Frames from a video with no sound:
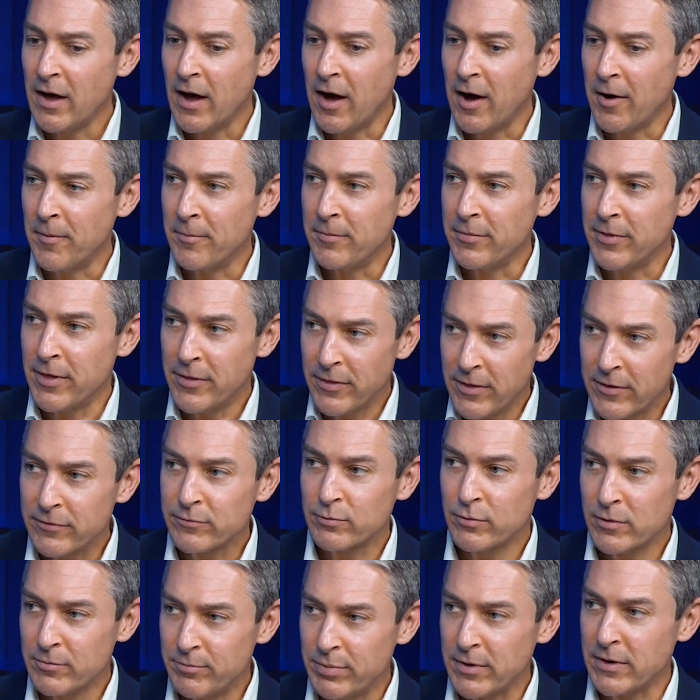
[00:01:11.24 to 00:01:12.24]
that
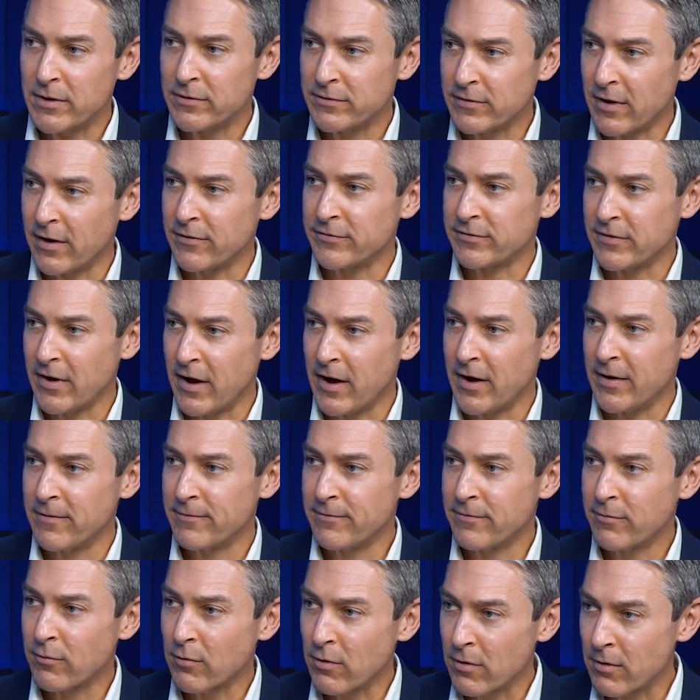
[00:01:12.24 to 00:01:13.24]
this would be a tough
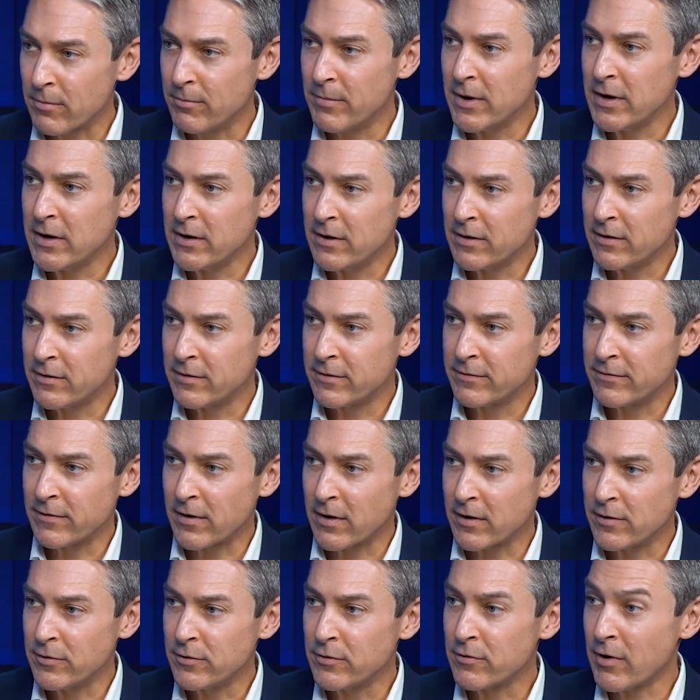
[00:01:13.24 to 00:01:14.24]
time for many of
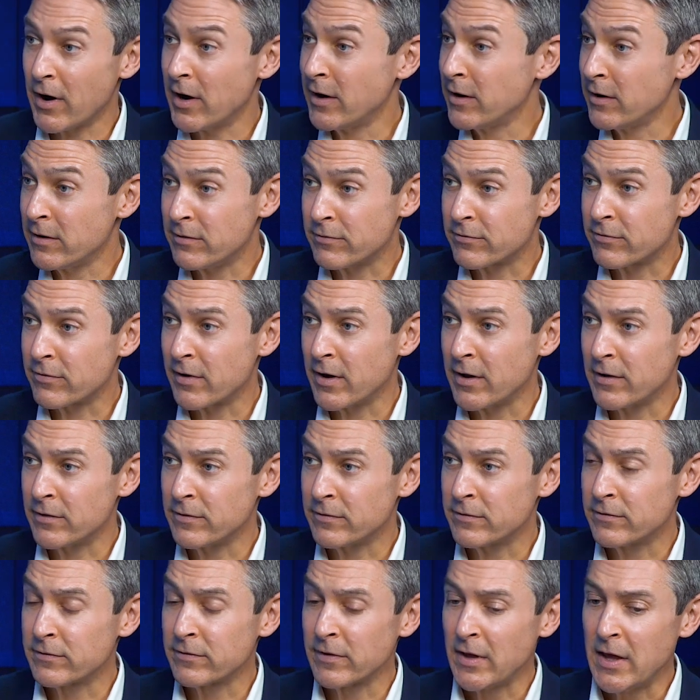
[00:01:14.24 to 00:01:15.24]
our Ukrainian
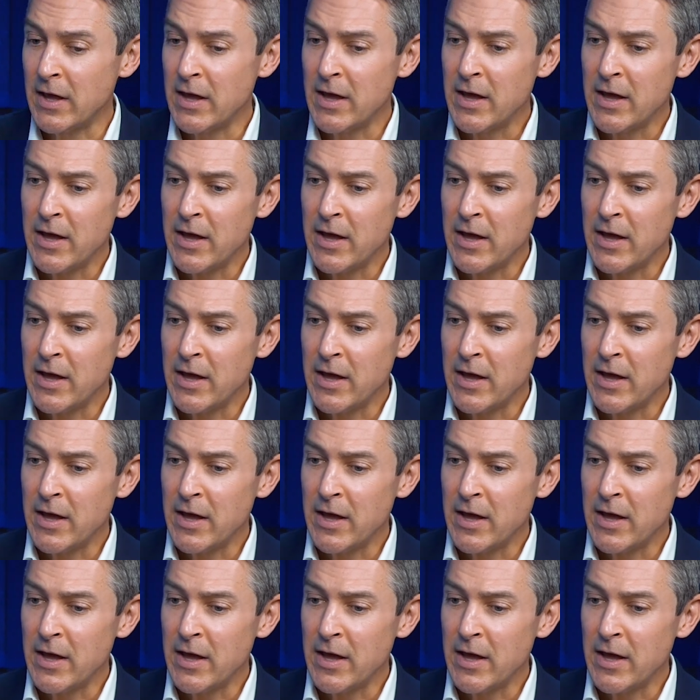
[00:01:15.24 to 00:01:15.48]
friends.